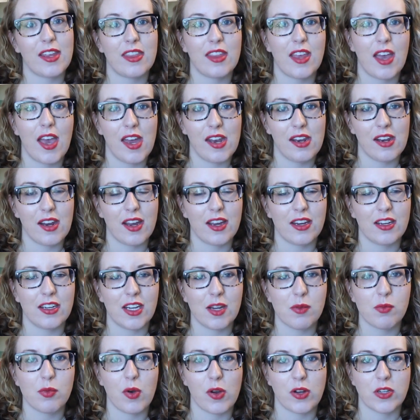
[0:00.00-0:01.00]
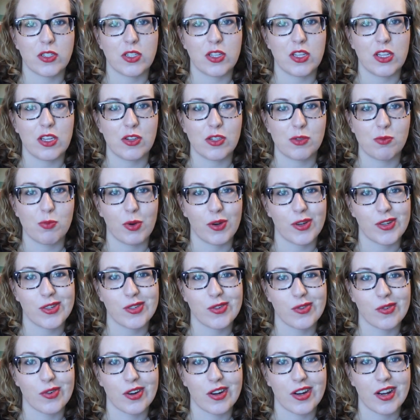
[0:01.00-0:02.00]
and then I ended up going to the used
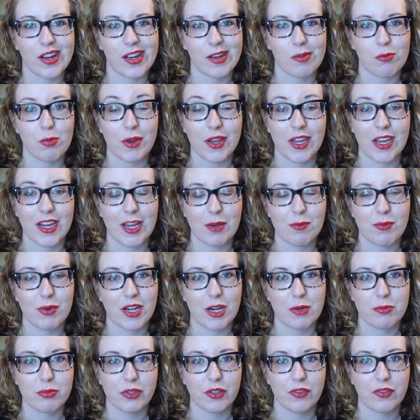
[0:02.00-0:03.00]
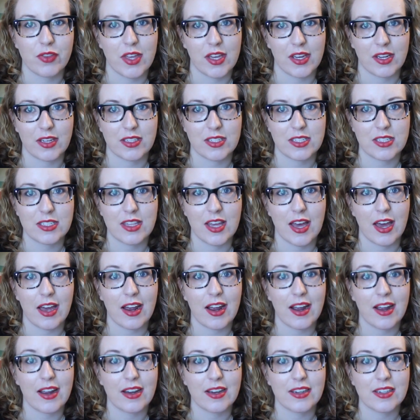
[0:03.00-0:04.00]
bookstore and picking up a couple of things
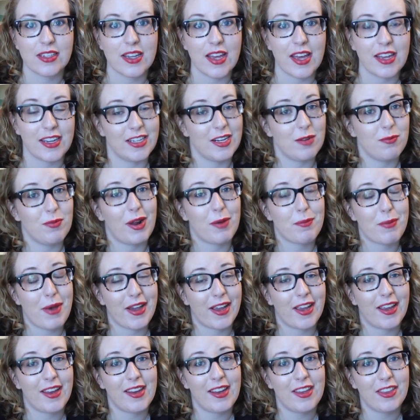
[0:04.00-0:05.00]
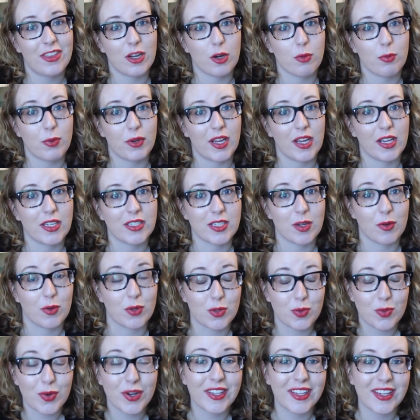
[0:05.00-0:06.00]
that I ended up not packing either because I
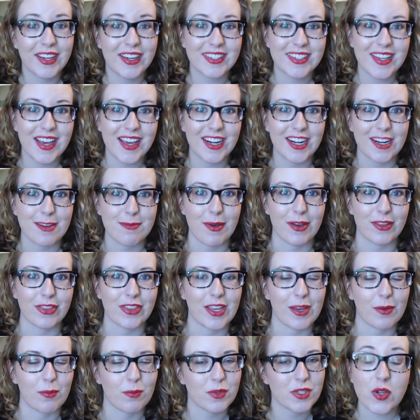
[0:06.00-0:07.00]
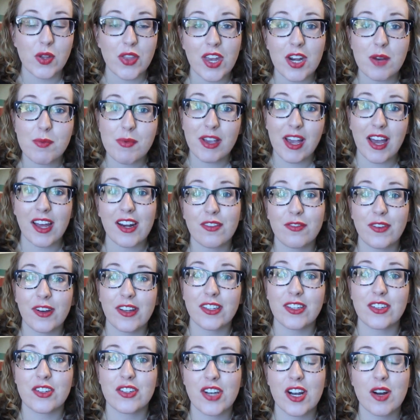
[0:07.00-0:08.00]
was really excited about them. So I thought it'd be kind of
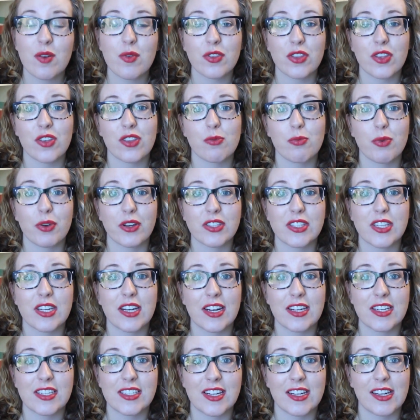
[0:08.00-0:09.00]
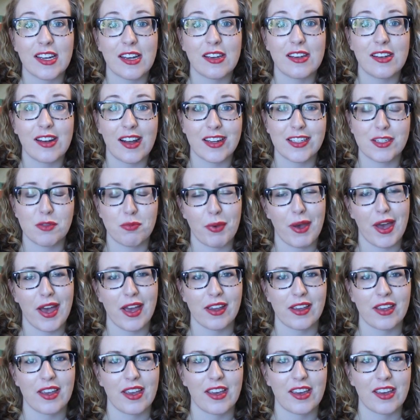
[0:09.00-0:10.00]
fun to share with you the books that I decided not to
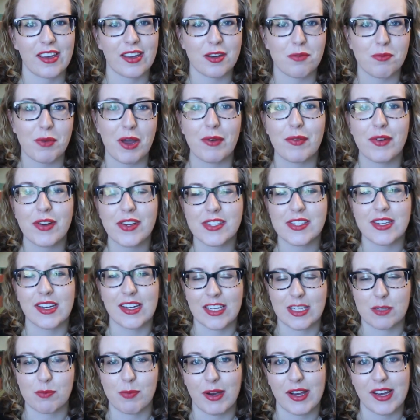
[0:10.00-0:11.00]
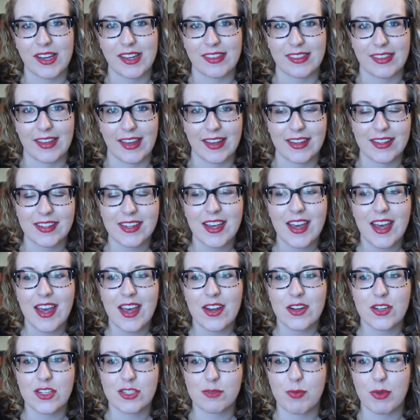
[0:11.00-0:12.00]
pack and my reasonings behind that,
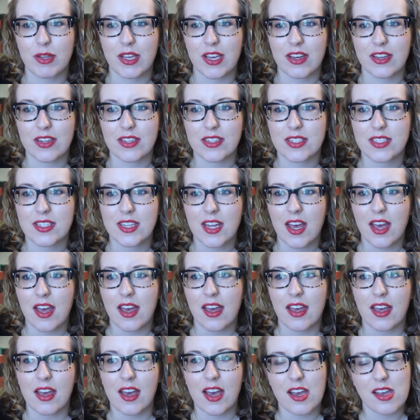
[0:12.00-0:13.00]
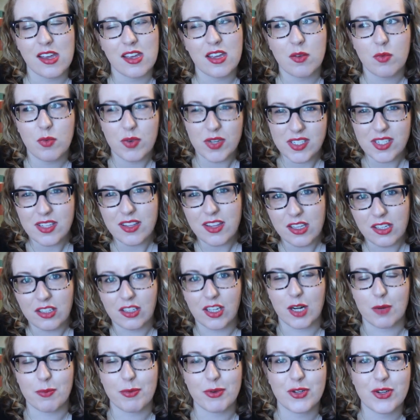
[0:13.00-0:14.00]
just because it was a
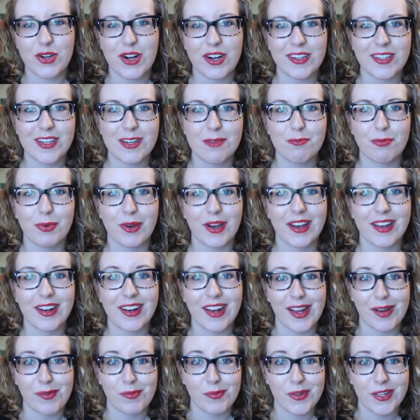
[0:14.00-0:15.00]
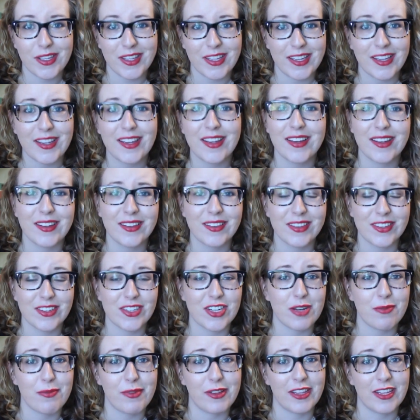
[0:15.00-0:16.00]
little arbitrary, but I'm really
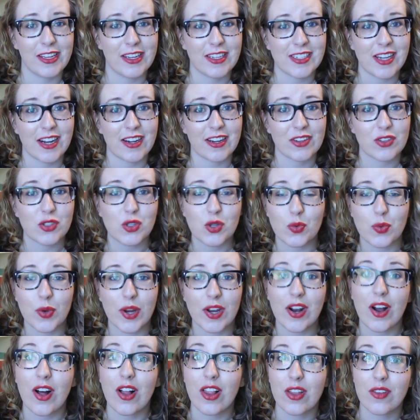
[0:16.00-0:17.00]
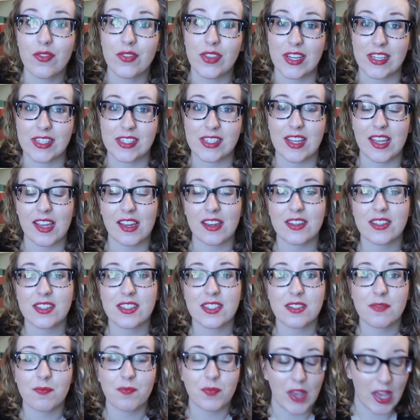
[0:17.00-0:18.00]
legitimately excited to read all of these
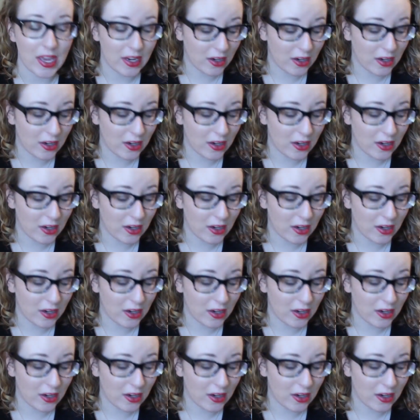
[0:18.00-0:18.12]
things.